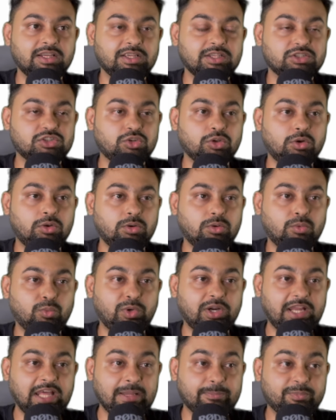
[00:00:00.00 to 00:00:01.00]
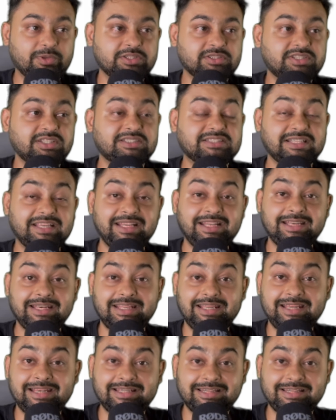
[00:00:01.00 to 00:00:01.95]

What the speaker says: So what happens is, in